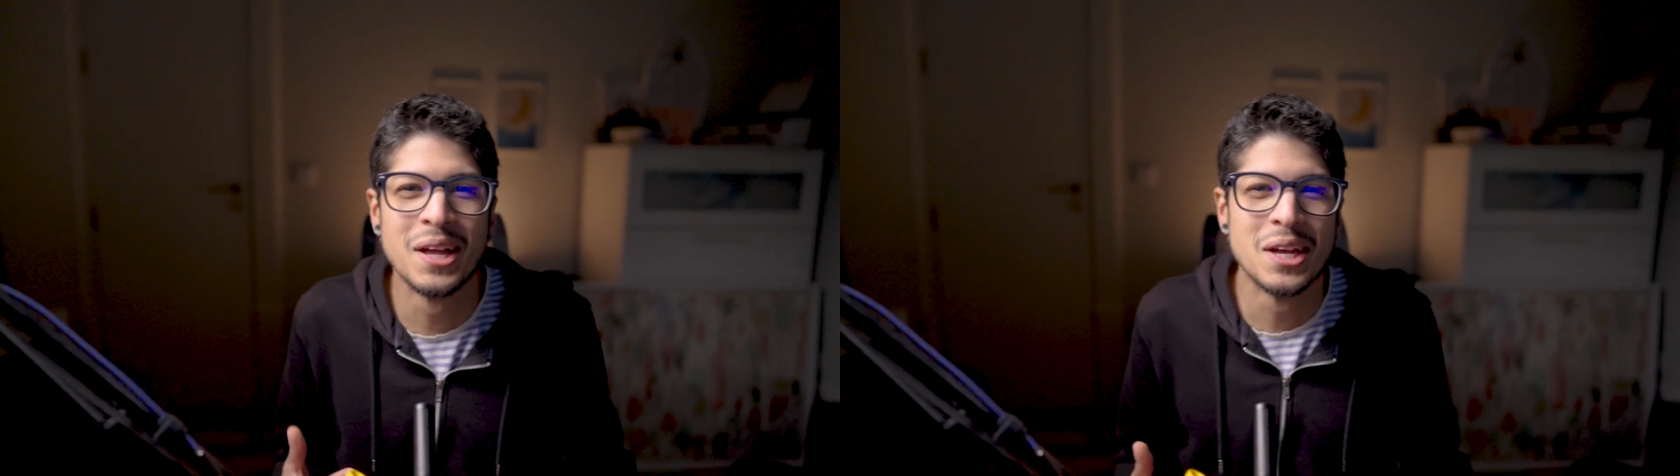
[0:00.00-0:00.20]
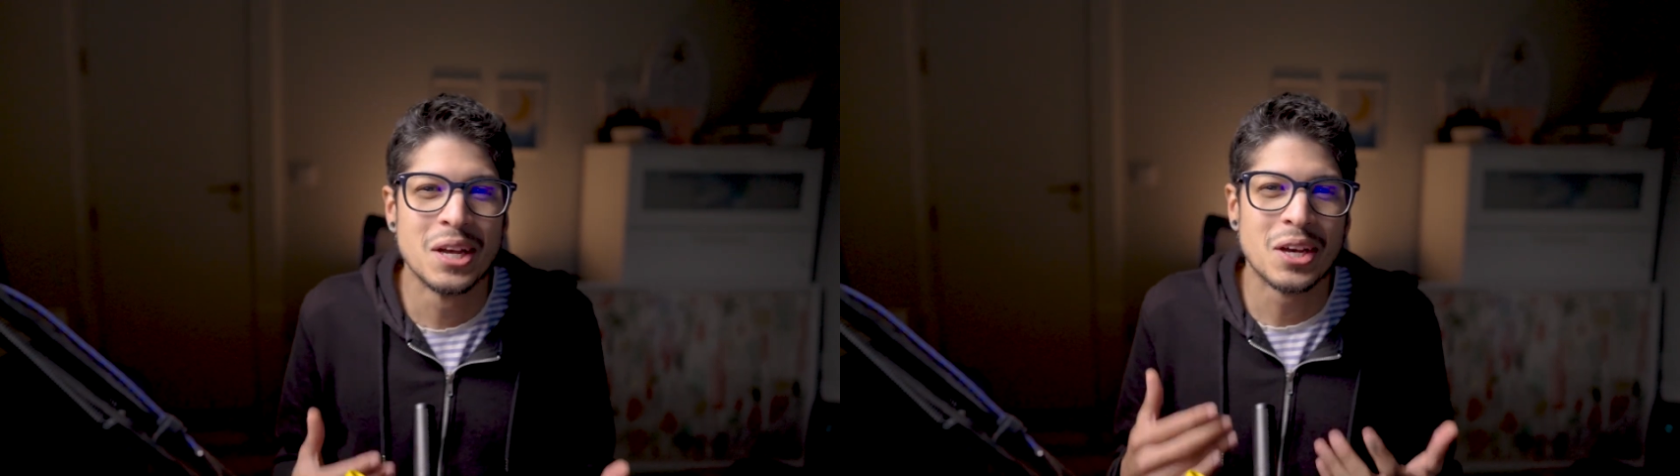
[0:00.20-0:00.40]

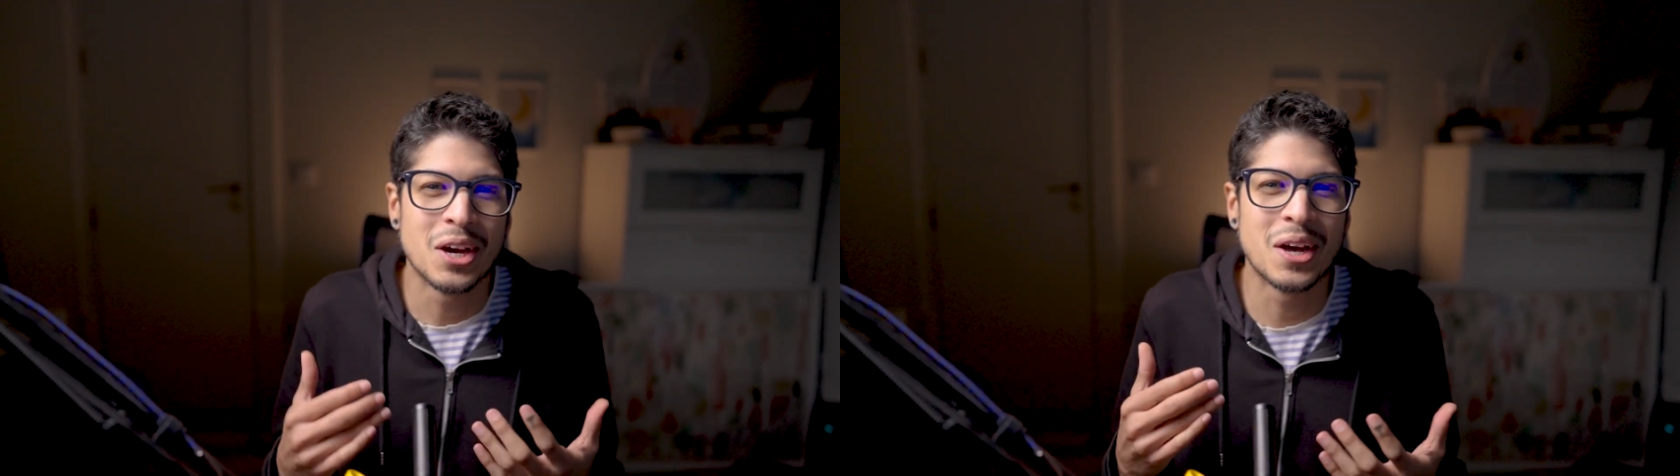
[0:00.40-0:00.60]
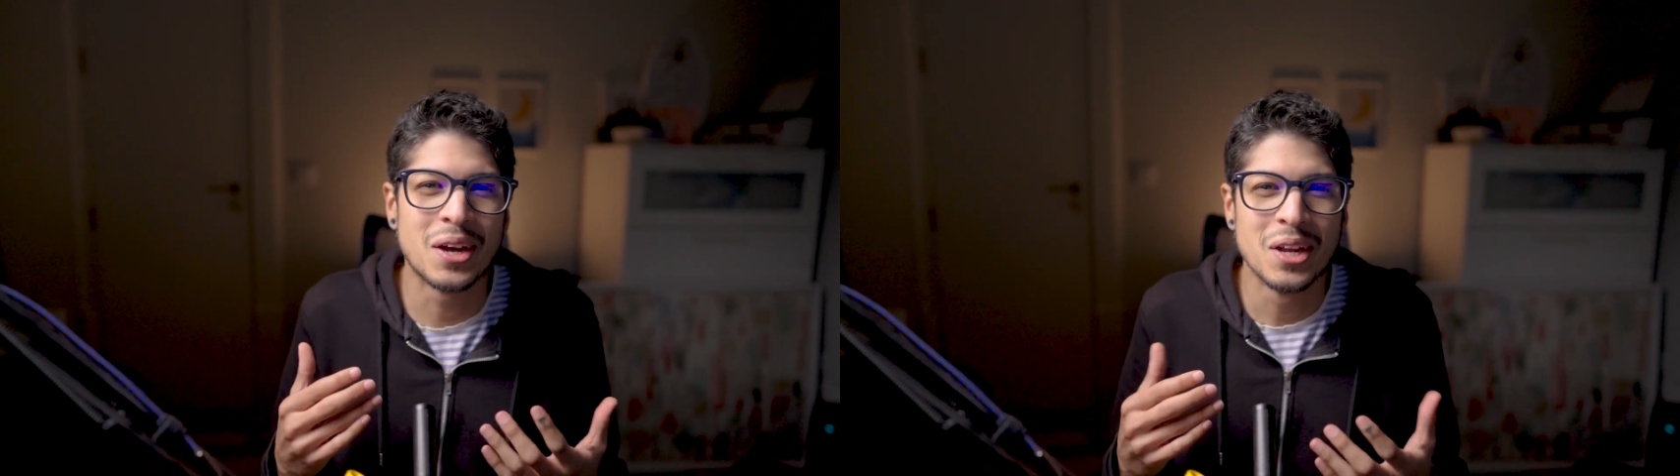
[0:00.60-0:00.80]

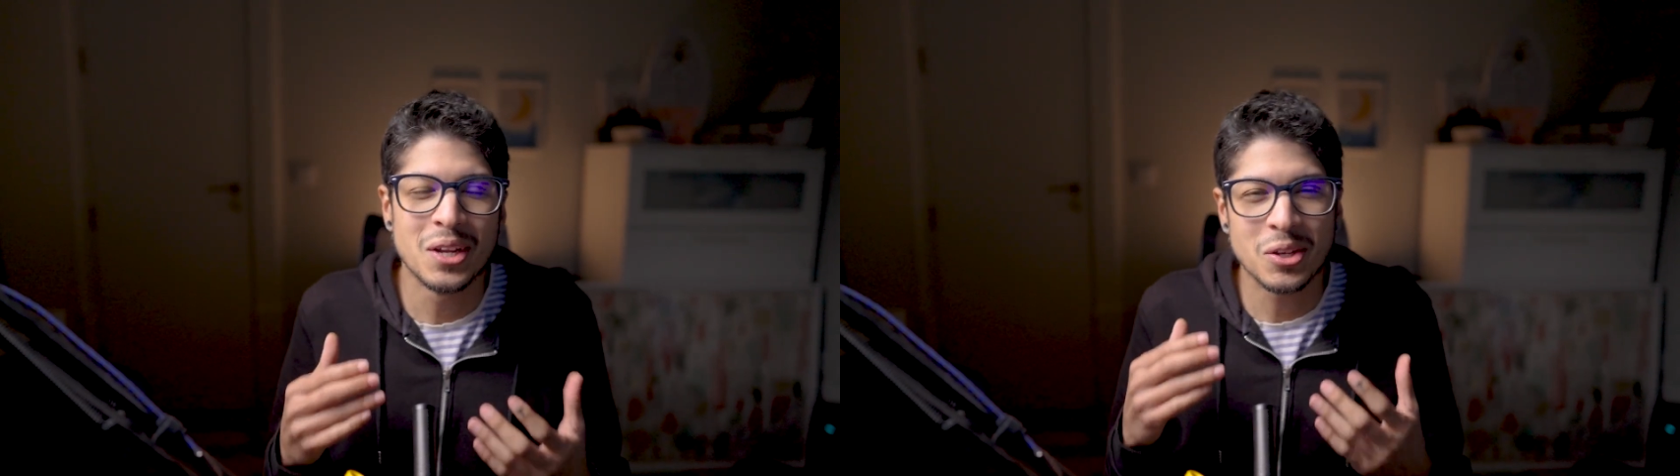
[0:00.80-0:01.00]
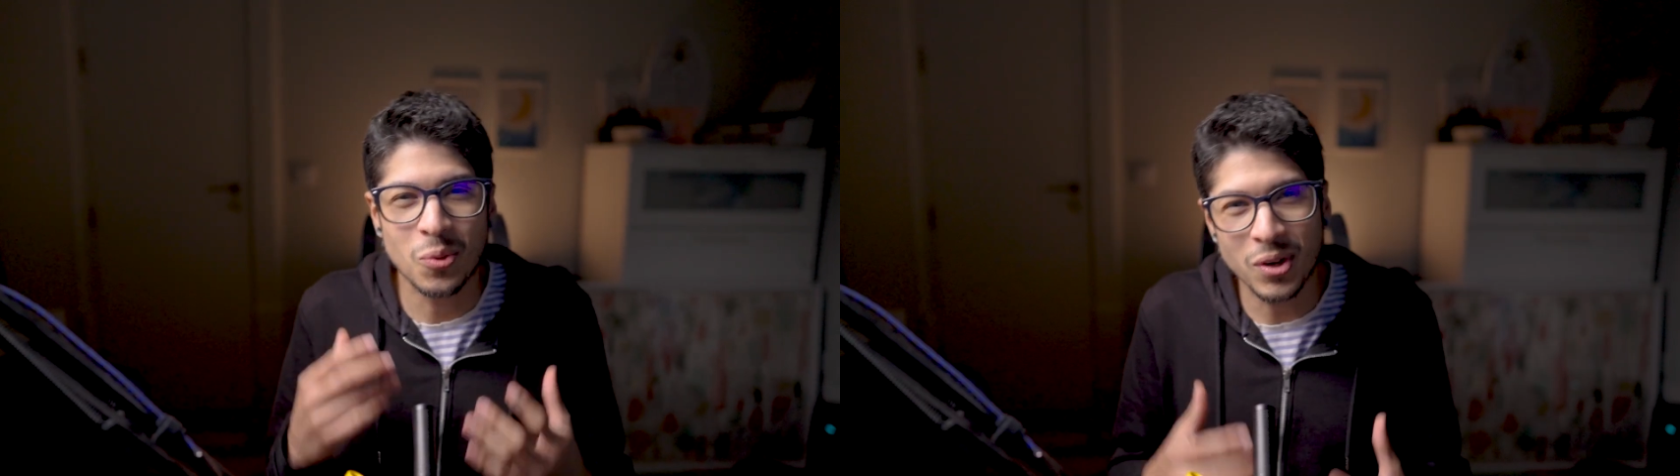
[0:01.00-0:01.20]

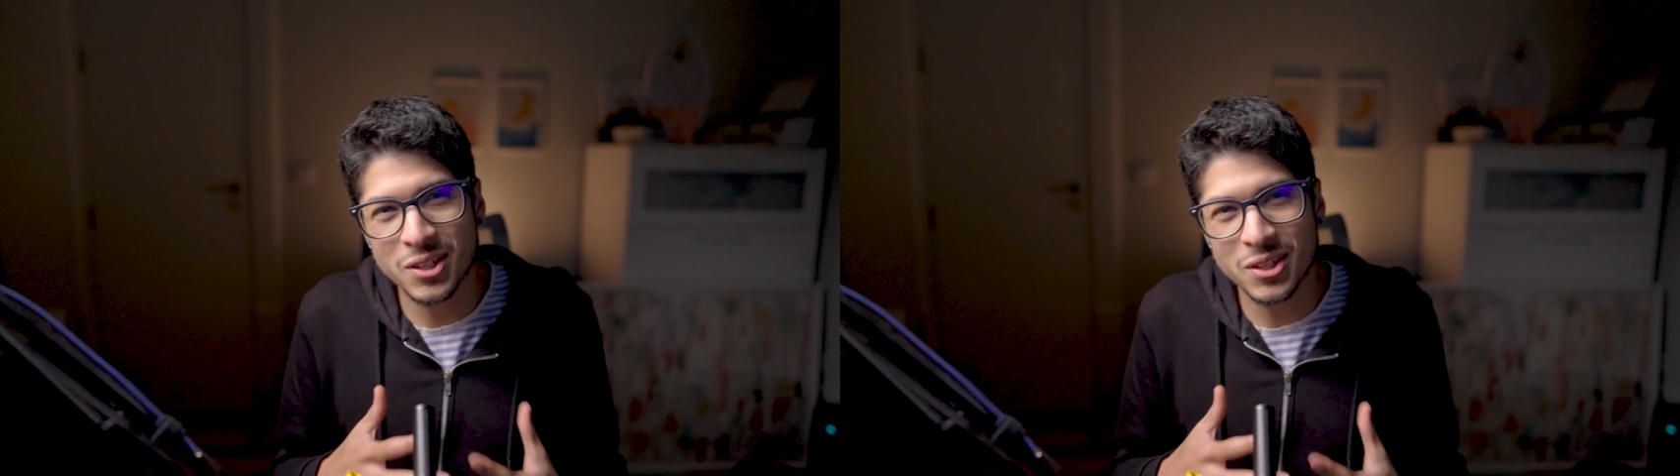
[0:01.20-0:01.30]
You want to